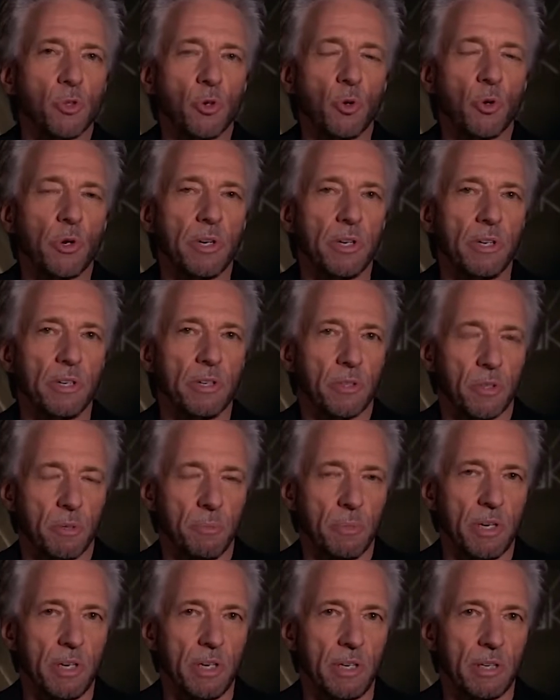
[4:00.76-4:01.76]
story to
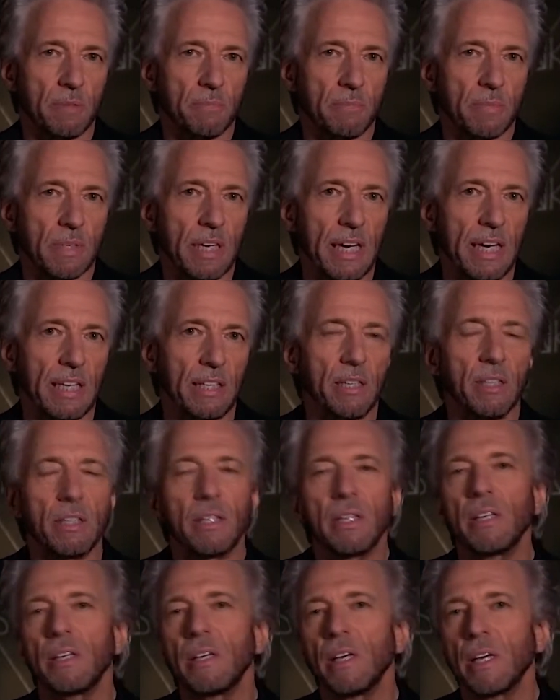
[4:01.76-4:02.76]
me, and
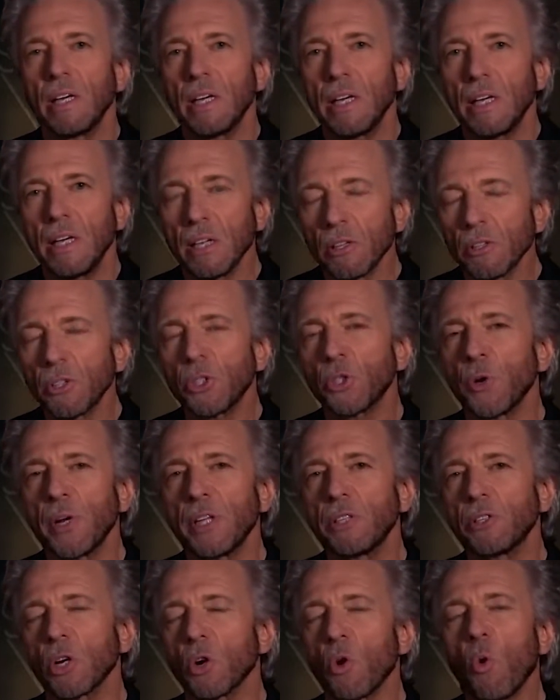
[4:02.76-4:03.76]
it
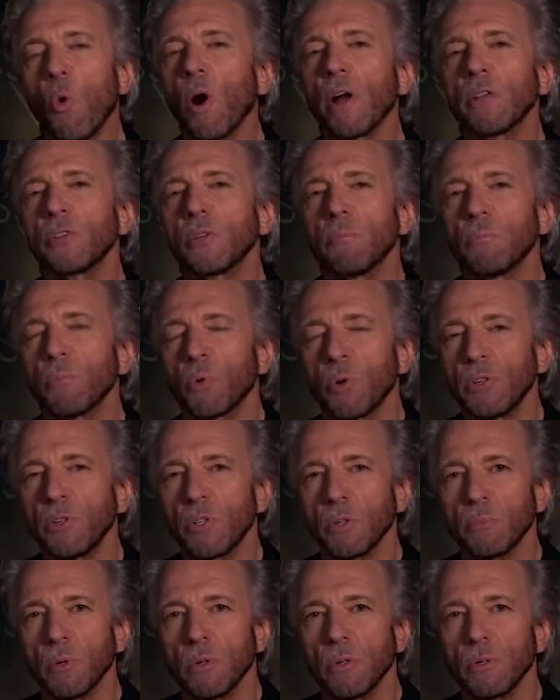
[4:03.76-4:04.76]
illustrates a quantum
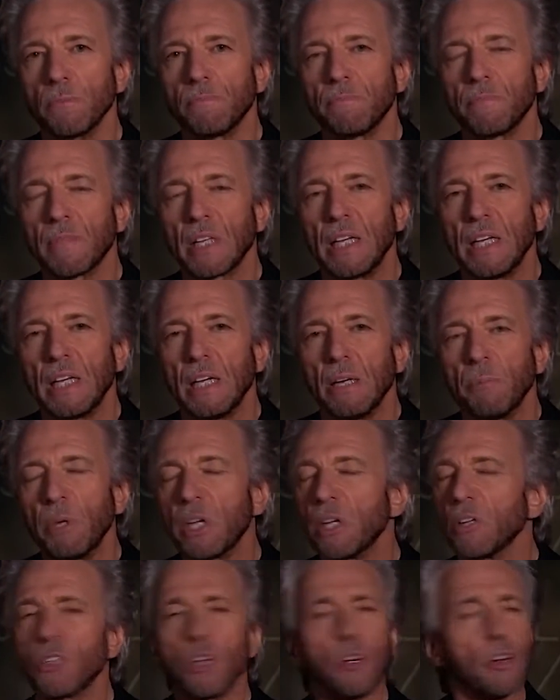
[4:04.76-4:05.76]
principle,
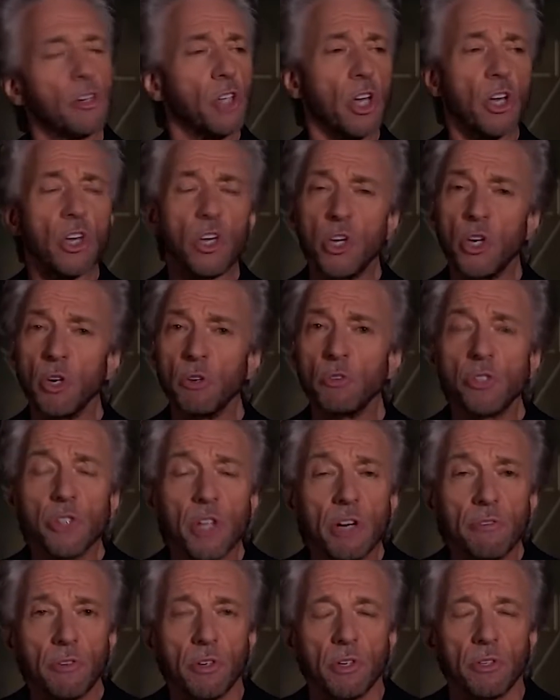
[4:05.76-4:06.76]
because there is a huge
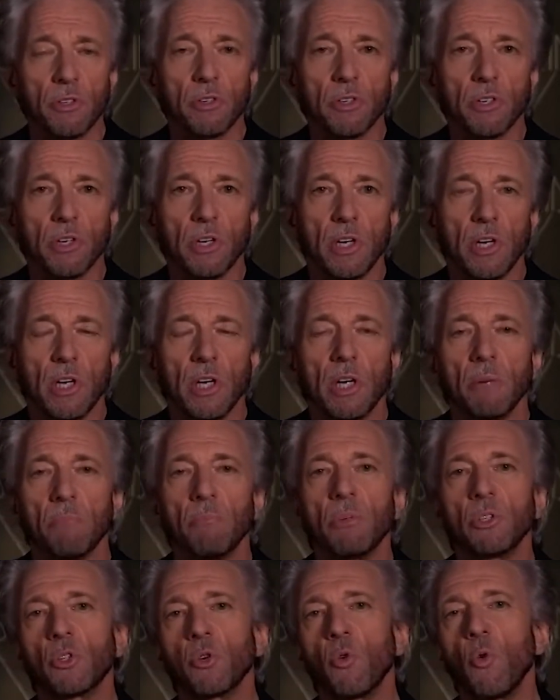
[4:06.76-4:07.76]
difference
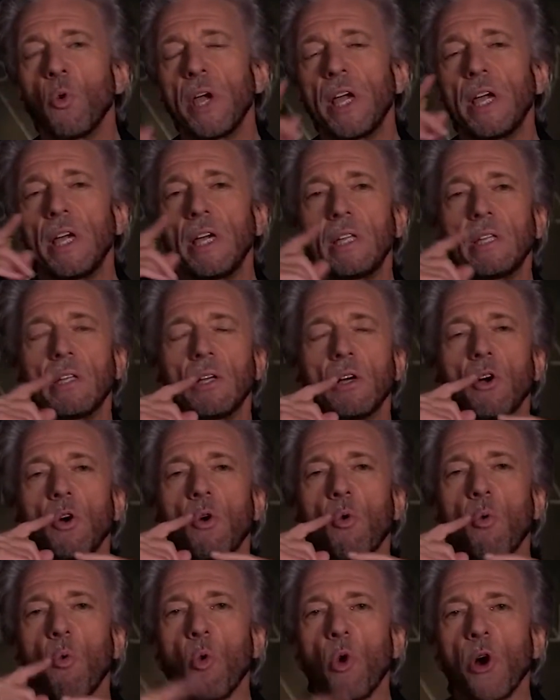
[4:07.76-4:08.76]
between
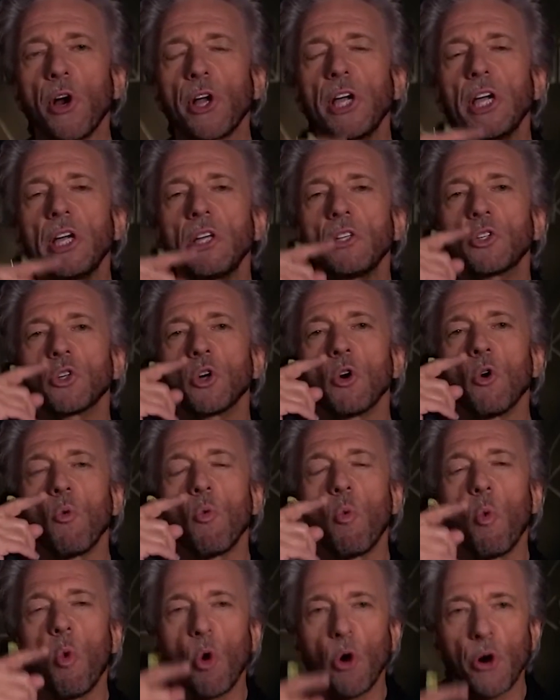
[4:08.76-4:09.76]
working
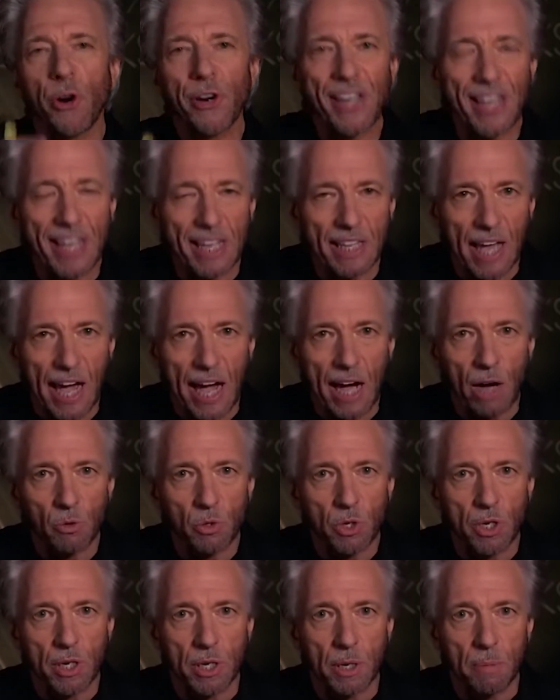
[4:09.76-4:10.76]
toward an
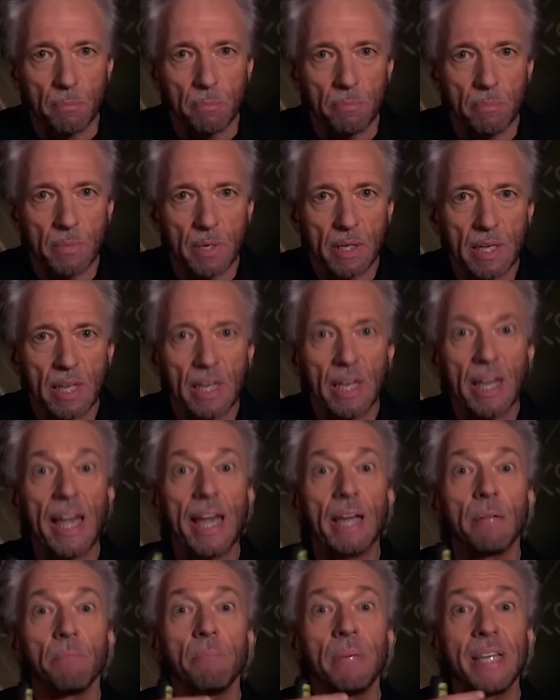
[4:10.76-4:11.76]
outcome
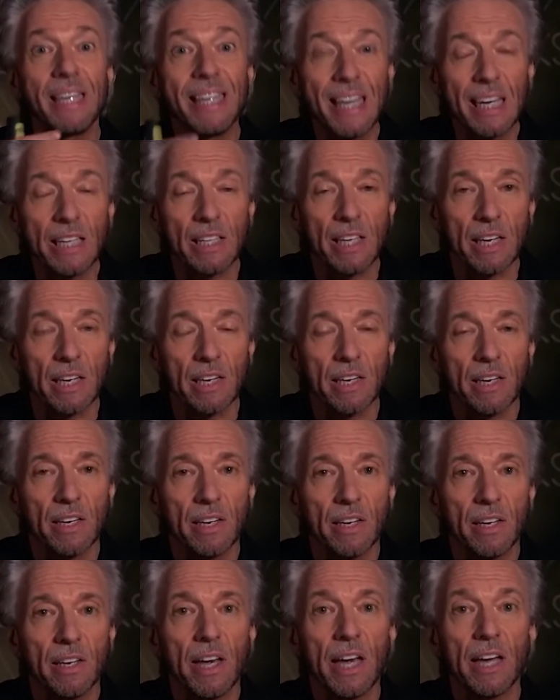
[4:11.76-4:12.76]
and beginning
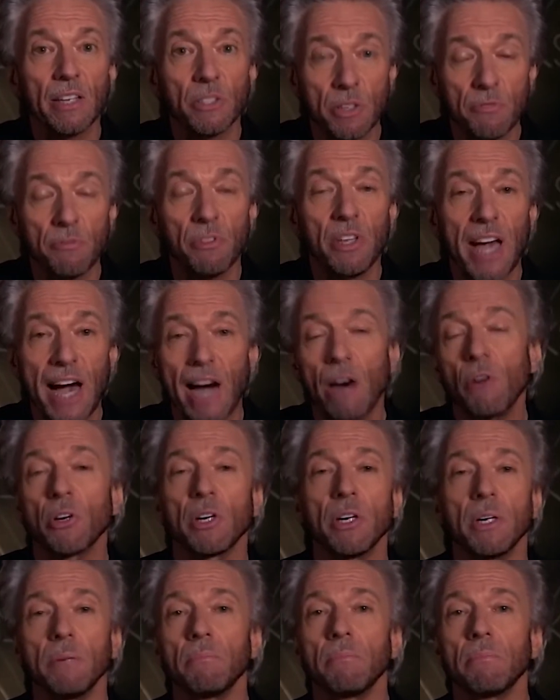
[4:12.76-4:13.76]
as if the
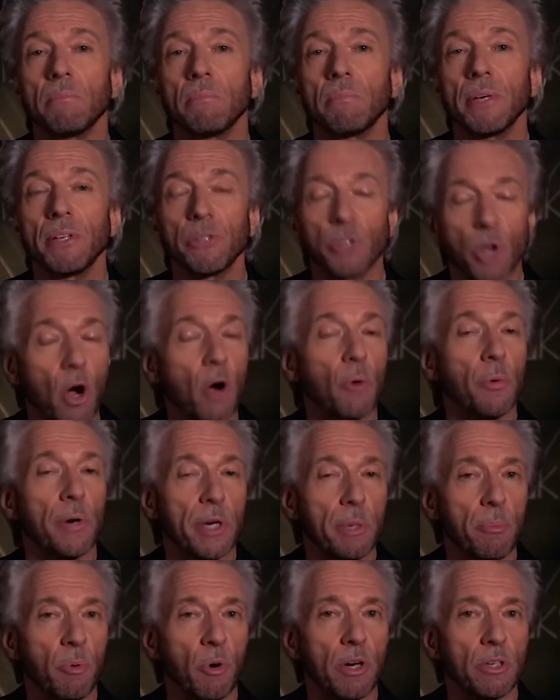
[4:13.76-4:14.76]
outcome is
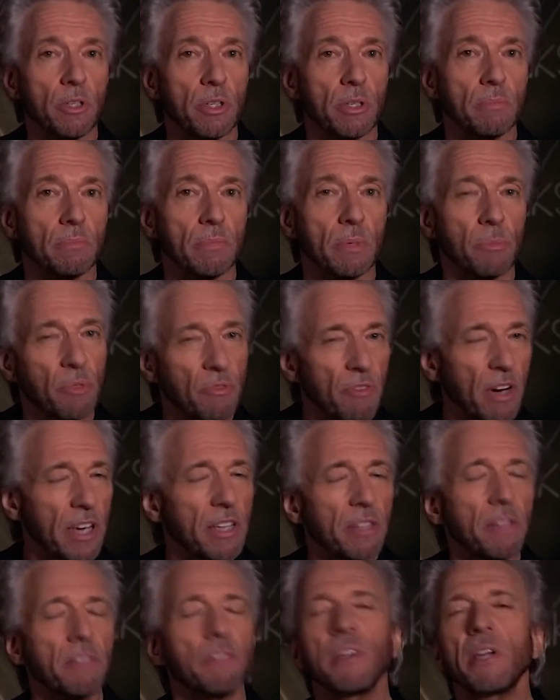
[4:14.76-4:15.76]
already present. I invite
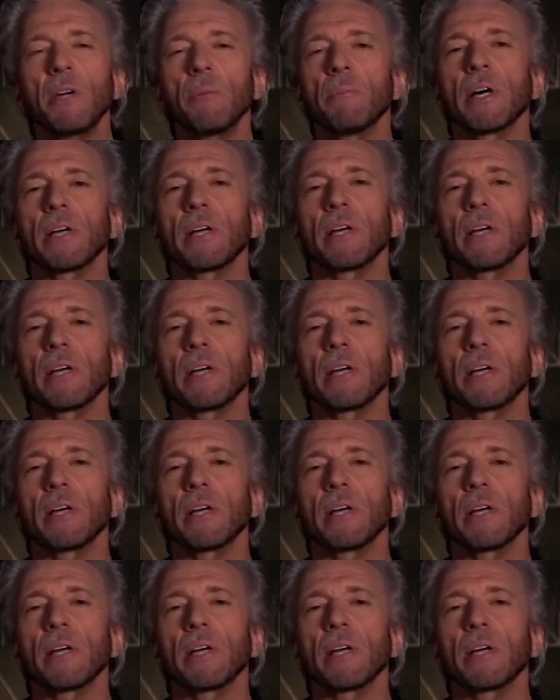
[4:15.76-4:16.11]
you to think about it.